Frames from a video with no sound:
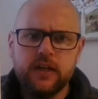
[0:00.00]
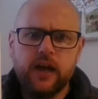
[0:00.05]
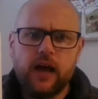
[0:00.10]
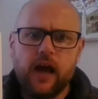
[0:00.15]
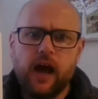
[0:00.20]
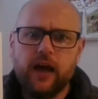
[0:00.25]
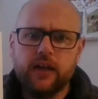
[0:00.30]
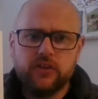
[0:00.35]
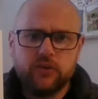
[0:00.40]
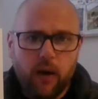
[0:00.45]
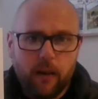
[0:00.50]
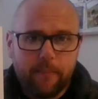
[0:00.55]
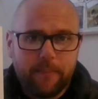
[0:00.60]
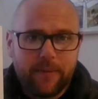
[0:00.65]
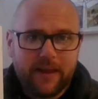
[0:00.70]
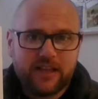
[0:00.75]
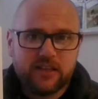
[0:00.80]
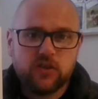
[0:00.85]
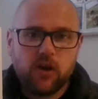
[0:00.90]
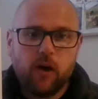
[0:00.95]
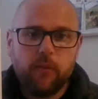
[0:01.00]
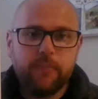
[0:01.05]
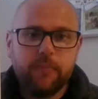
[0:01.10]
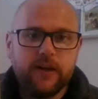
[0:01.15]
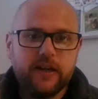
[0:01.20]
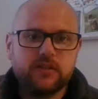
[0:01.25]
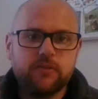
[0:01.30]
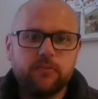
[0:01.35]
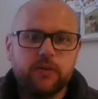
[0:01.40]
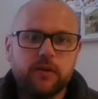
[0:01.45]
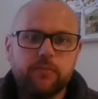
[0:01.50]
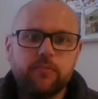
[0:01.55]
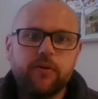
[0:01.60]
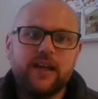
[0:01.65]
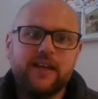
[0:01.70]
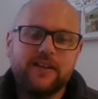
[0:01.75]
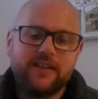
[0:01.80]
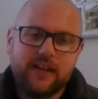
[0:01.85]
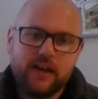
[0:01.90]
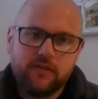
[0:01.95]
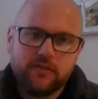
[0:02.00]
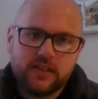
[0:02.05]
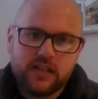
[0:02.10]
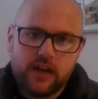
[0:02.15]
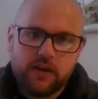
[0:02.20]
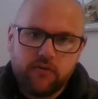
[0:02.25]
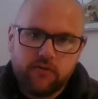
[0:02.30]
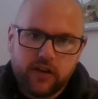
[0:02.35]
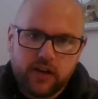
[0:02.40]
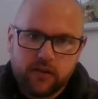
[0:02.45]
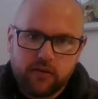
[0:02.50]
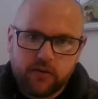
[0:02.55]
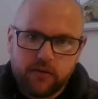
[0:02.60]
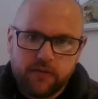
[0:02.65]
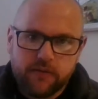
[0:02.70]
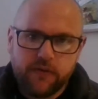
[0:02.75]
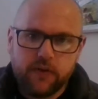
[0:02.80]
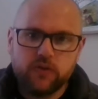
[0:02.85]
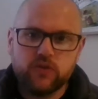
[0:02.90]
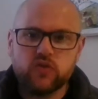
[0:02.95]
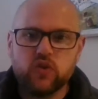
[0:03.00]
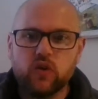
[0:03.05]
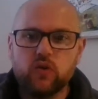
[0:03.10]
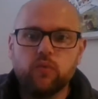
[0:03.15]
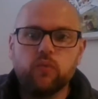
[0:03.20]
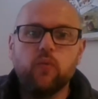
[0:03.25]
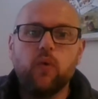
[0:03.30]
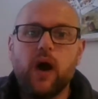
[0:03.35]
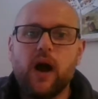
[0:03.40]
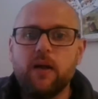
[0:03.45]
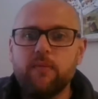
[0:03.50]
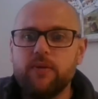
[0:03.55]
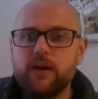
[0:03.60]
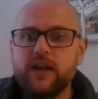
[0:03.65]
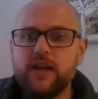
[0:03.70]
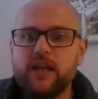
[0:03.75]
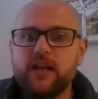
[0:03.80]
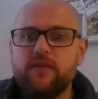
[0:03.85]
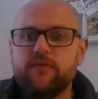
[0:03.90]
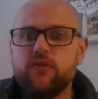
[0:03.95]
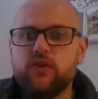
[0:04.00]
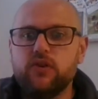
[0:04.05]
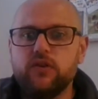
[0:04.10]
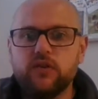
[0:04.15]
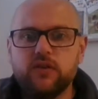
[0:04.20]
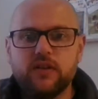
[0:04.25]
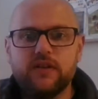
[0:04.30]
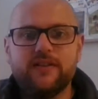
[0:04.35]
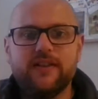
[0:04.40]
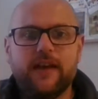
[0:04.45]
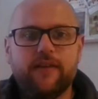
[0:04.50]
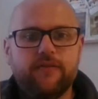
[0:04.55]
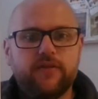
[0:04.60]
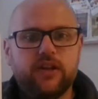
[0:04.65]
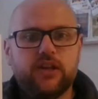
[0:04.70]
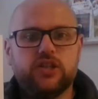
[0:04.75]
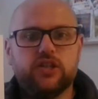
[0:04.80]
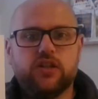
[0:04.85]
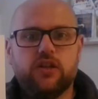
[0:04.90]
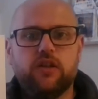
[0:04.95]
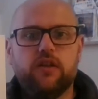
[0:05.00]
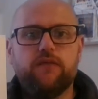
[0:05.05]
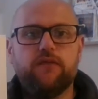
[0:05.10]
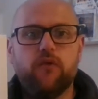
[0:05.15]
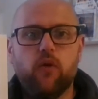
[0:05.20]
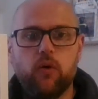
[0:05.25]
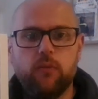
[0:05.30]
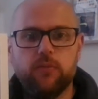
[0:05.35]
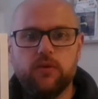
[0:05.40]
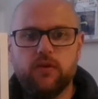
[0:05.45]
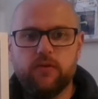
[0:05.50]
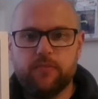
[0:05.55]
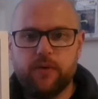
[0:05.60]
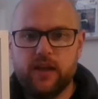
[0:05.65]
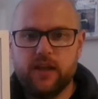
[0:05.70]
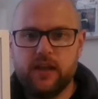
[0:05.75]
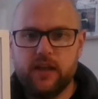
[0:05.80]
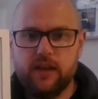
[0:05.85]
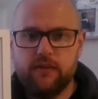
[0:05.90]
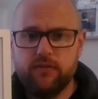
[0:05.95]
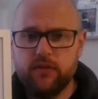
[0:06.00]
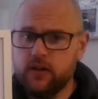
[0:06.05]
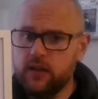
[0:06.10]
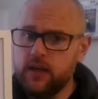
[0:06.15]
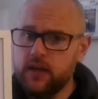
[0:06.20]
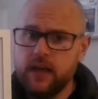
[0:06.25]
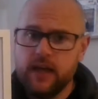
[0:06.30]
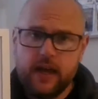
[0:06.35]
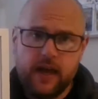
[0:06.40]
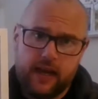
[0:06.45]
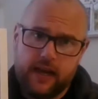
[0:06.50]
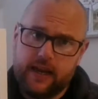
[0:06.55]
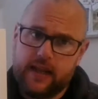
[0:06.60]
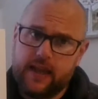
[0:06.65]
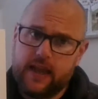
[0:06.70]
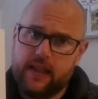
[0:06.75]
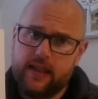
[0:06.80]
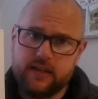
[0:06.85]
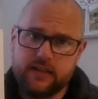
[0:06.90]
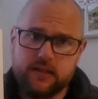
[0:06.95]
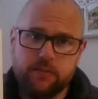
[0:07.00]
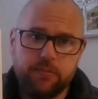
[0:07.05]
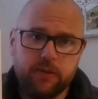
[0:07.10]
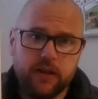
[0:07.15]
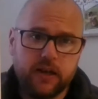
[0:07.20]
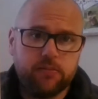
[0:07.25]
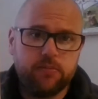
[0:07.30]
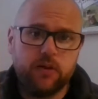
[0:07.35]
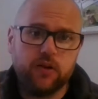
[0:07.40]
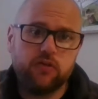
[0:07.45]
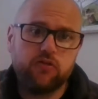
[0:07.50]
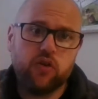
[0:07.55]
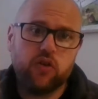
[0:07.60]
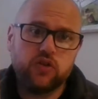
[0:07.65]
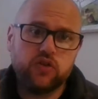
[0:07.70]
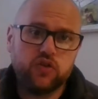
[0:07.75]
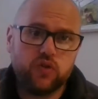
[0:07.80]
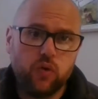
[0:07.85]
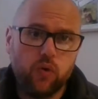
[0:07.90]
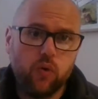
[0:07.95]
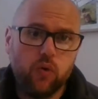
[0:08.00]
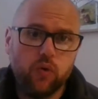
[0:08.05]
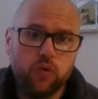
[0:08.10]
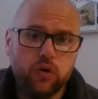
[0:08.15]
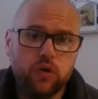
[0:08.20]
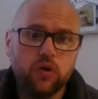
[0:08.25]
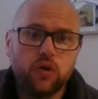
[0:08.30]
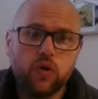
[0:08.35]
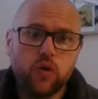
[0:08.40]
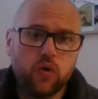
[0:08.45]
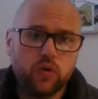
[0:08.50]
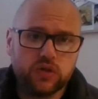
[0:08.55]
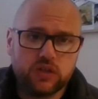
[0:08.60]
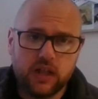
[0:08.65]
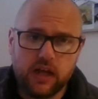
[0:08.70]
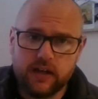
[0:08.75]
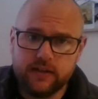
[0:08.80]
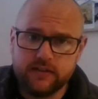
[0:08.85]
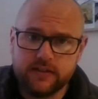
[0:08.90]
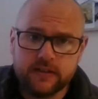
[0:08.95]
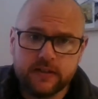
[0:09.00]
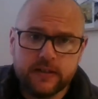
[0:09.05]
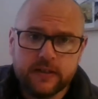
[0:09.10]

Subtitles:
It's quite a big topic, so I'm going to break it down today. We're really going to focus on why break even, the definition and the formula of break even, and again that's applicable across all course lines.